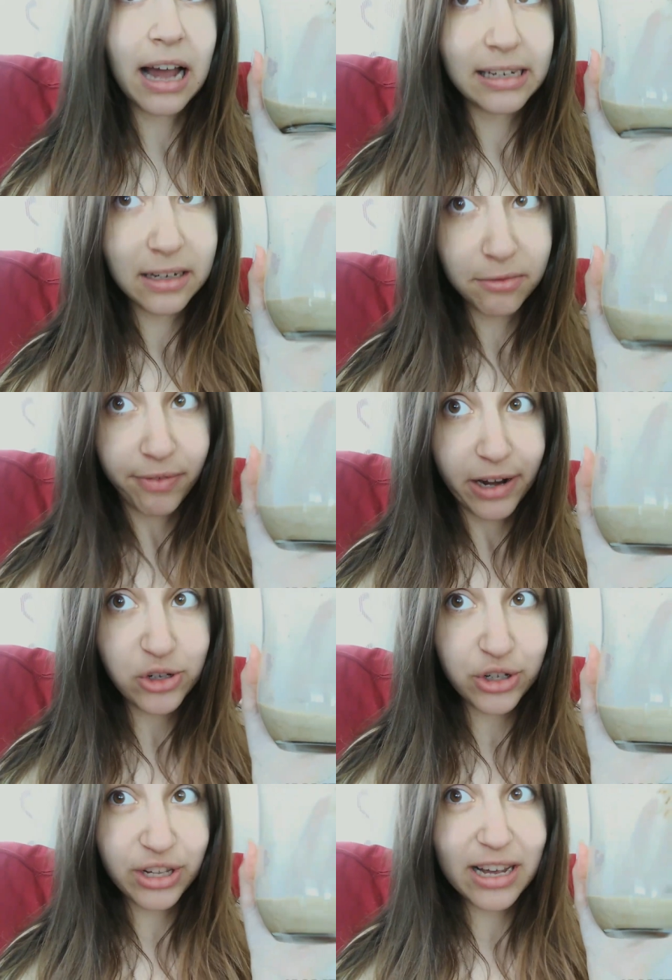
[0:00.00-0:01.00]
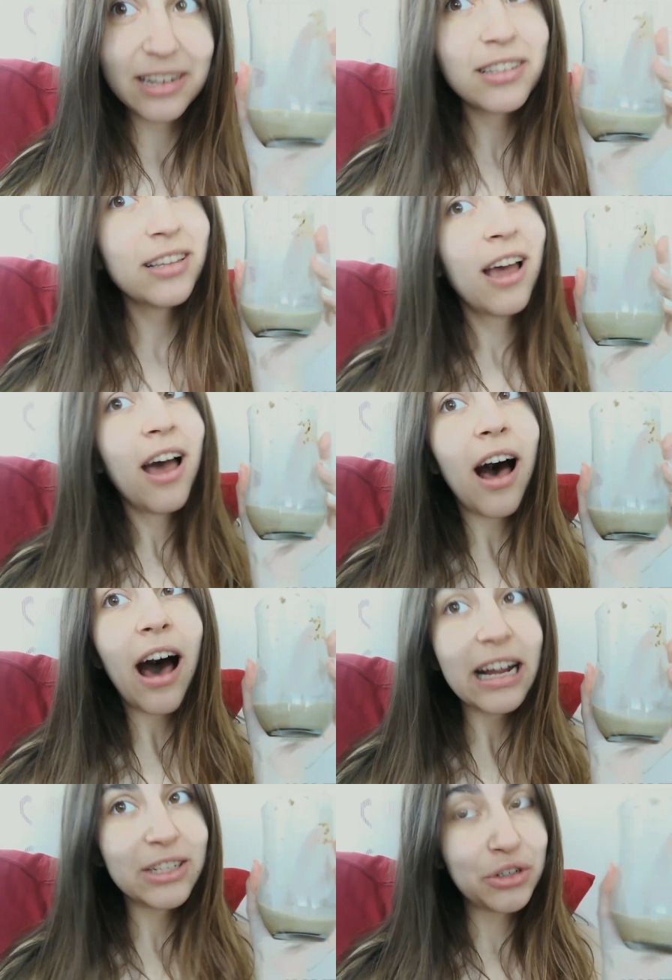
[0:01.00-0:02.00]
I didn't finish it yet.
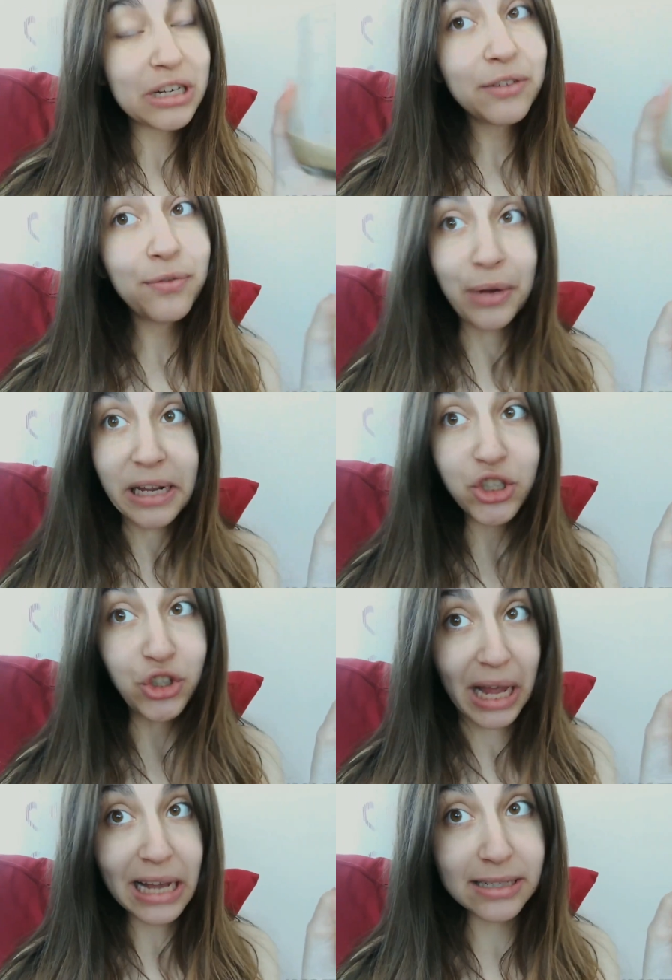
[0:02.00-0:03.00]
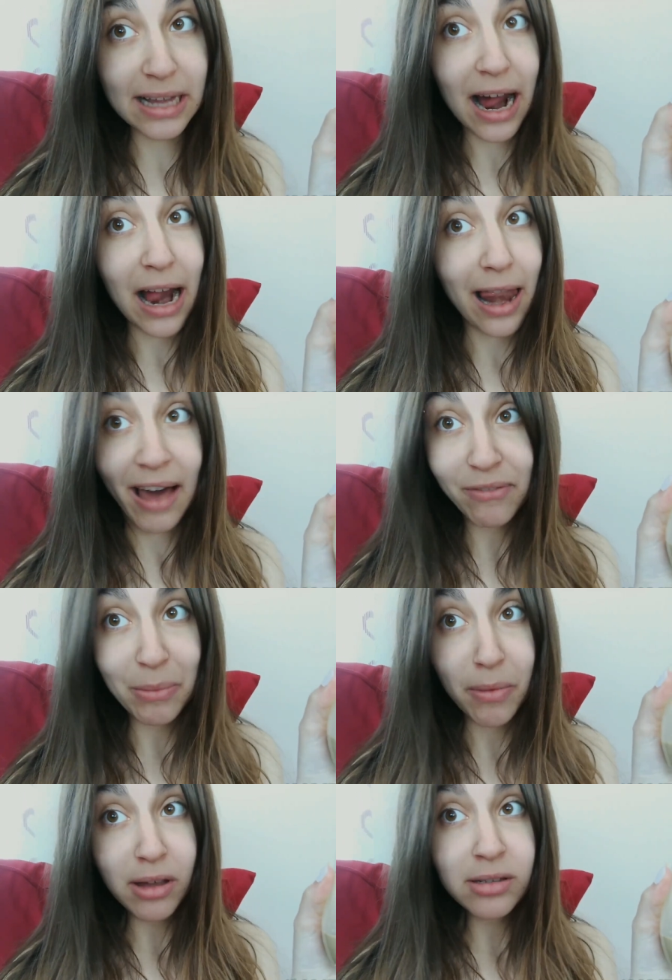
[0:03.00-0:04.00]
I do not finish things that I
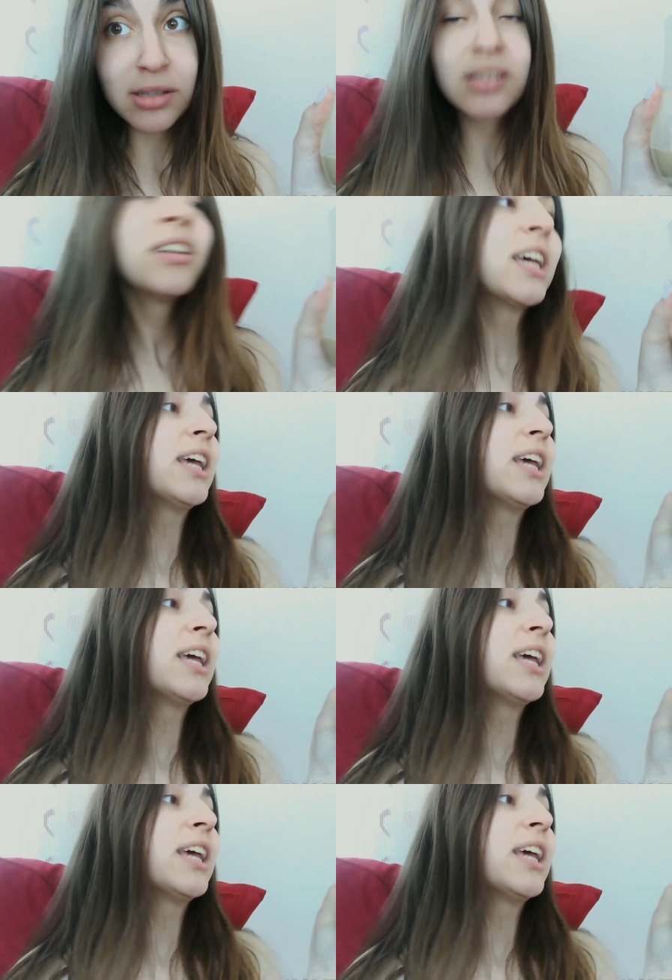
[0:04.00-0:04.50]
love the most,